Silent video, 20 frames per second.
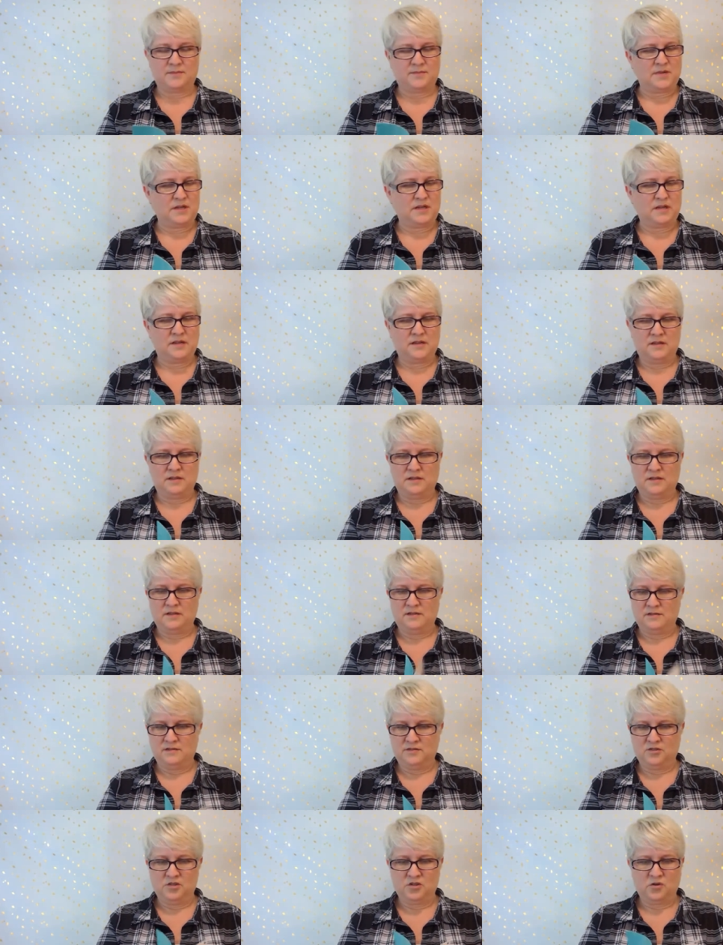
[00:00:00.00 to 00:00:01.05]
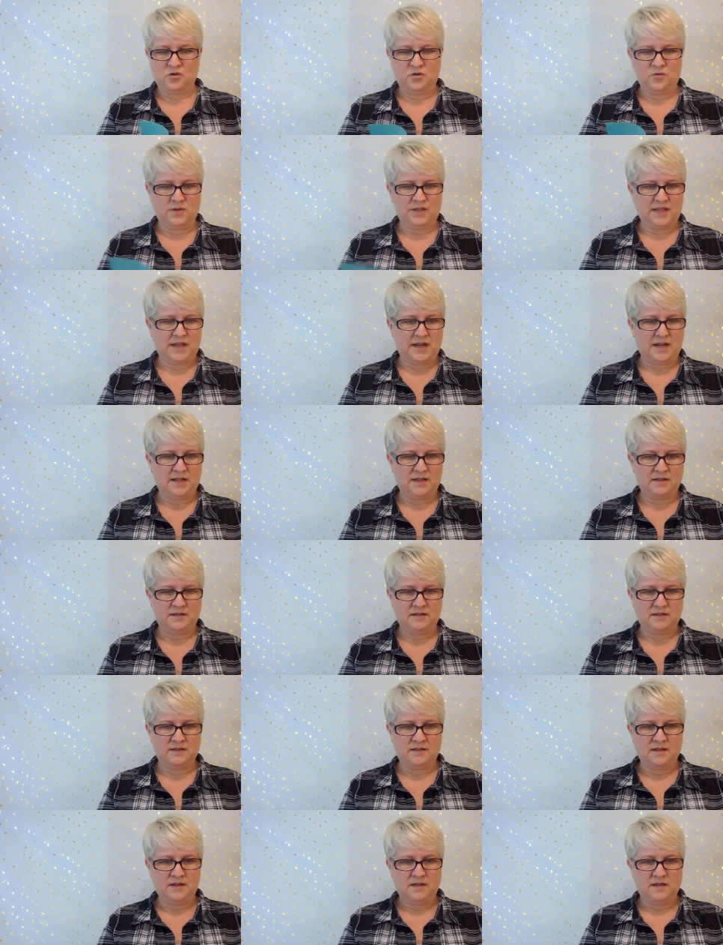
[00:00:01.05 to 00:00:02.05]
I'm not gonna show you what that is.